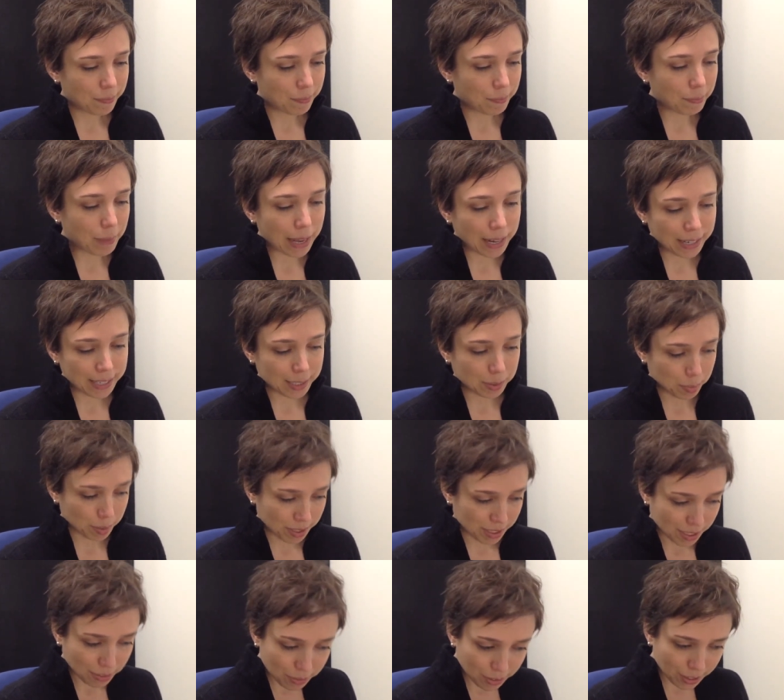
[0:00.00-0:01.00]
Many
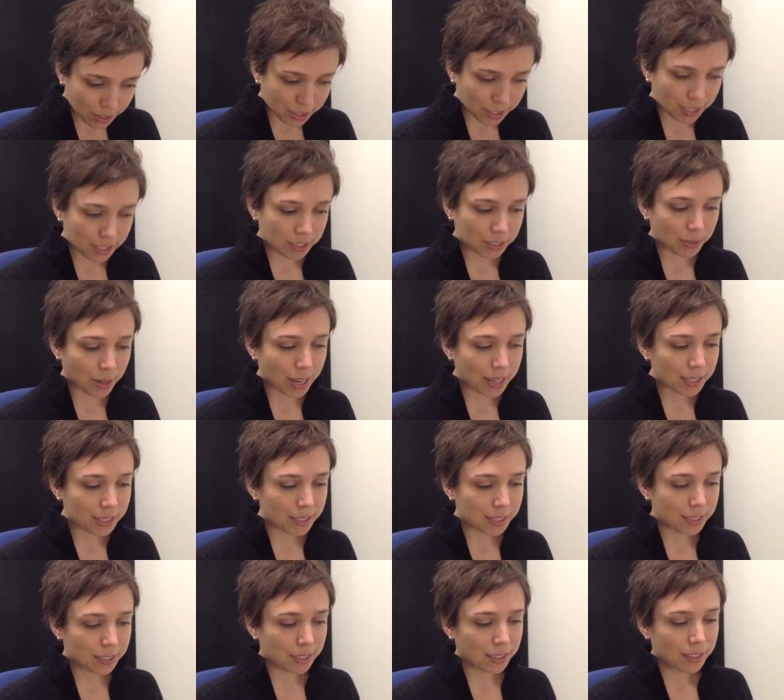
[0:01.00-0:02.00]
specifically
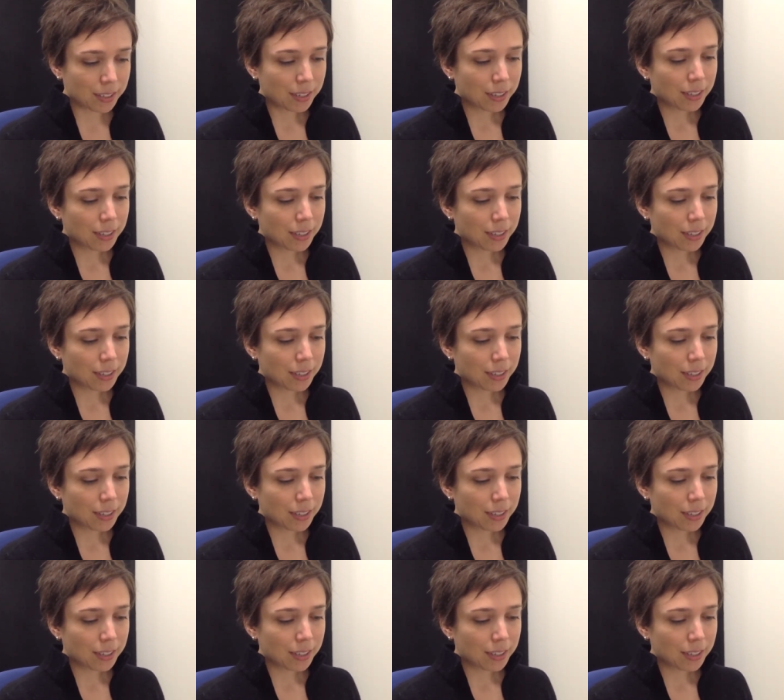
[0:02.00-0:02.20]
address